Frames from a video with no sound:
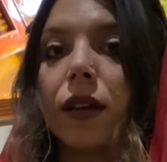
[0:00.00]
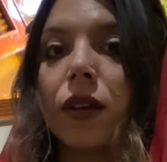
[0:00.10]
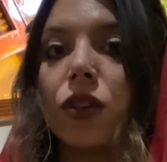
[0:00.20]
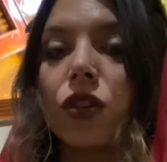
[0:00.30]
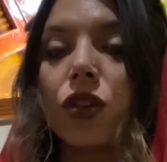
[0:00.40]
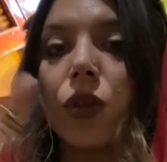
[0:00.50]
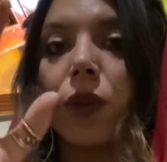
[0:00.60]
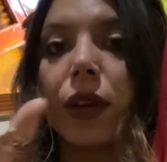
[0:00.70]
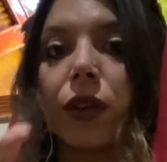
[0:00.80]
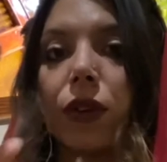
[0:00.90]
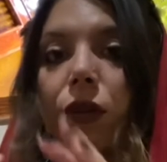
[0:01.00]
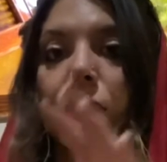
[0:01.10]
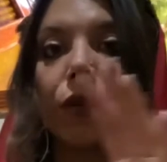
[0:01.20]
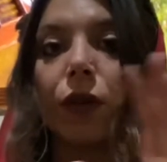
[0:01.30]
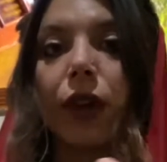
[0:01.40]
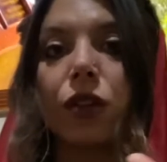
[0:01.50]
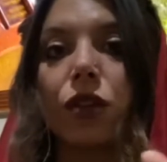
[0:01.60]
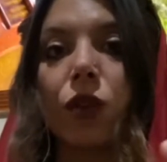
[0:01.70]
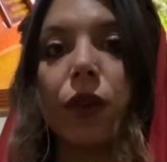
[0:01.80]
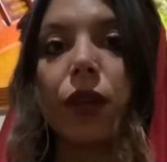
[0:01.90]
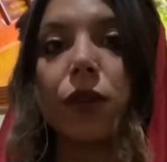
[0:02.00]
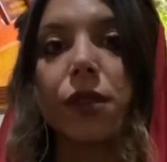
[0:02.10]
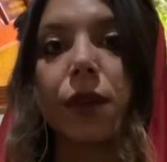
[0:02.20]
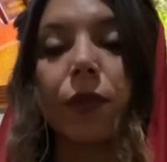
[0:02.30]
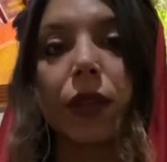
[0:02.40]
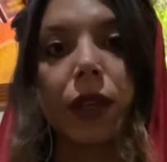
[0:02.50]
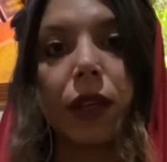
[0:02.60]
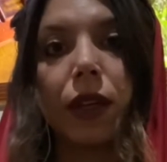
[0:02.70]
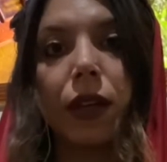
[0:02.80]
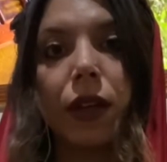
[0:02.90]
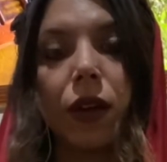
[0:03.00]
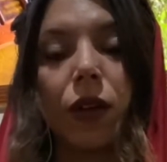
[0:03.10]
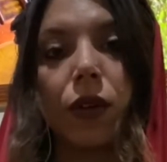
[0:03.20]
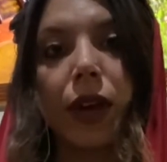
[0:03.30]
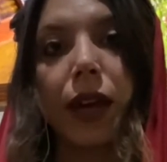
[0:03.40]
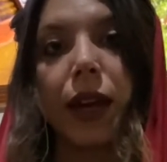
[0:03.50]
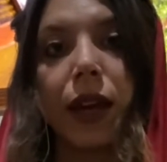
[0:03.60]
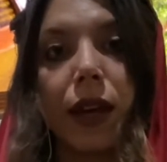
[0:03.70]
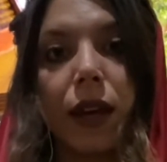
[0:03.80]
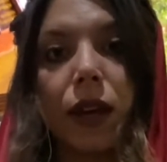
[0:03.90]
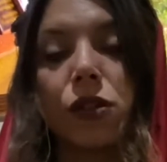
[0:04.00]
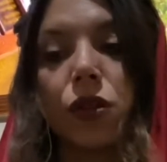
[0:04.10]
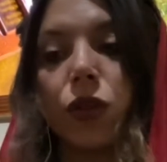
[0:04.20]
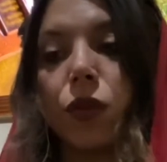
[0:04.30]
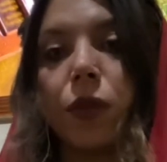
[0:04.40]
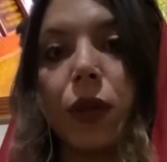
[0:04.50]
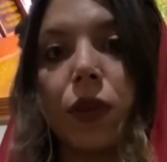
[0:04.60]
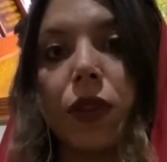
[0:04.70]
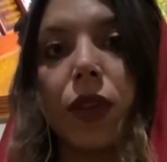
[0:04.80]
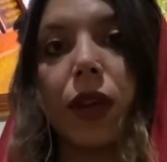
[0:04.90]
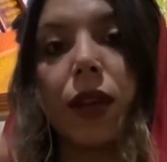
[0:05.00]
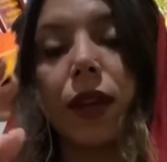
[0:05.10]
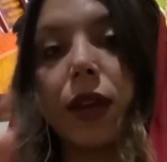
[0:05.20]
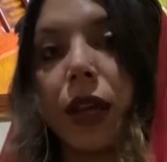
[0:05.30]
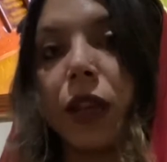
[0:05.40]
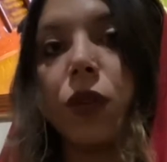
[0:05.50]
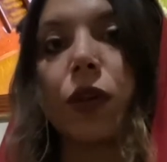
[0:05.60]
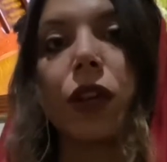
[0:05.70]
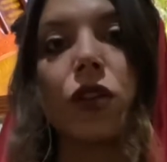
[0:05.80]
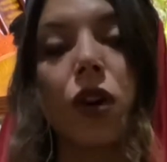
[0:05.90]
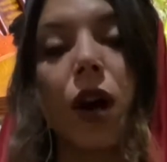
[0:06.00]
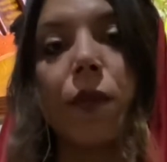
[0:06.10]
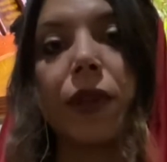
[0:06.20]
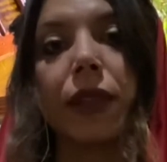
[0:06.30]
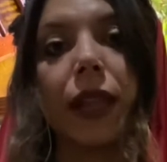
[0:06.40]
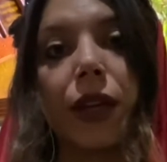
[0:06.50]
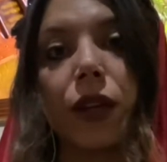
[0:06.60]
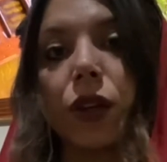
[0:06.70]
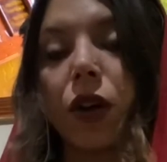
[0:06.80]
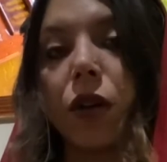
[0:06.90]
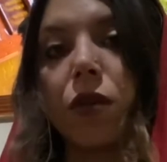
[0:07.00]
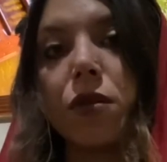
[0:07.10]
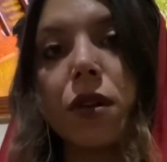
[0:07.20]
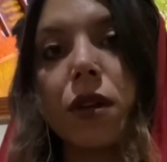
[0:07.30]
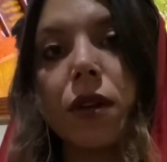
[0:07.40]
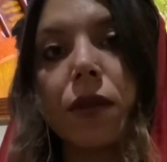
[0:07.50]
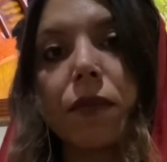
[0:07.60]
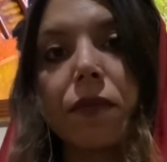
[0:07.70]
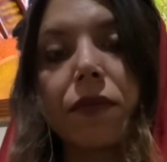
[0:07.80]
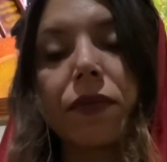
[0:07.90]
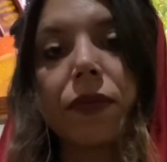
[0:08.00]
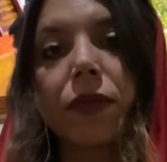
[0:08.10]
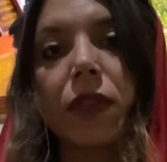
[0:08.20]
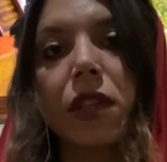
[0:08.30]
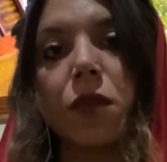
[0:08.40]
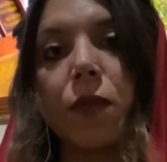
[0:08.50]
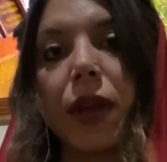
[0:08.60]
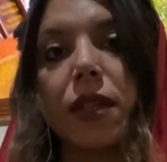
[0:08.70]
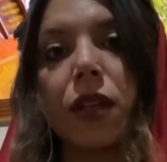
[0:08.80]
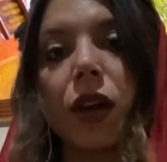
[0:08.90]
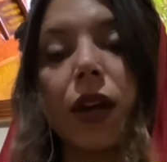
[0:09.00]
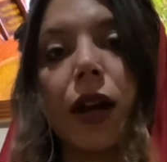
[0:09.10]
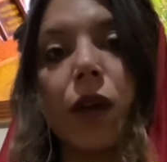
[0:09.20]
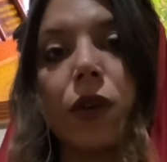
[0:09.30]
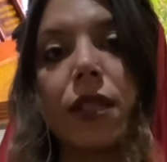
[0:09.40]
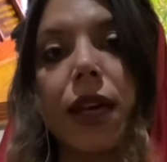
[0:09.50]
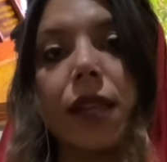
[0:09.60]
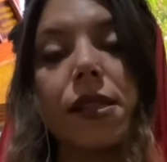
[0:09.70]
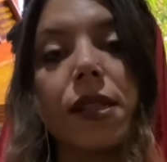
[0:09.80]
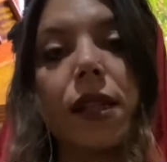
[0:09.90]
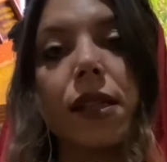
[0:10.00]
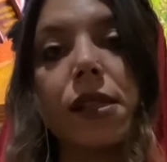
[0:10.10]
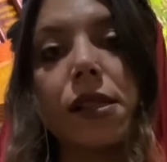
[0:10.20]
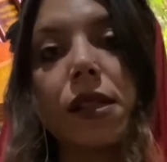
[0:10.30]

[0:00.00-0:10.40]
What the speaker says: showing you, right? Showing you something. Okay, so you be with it and you can drop it, let it go, depending on how intense it is.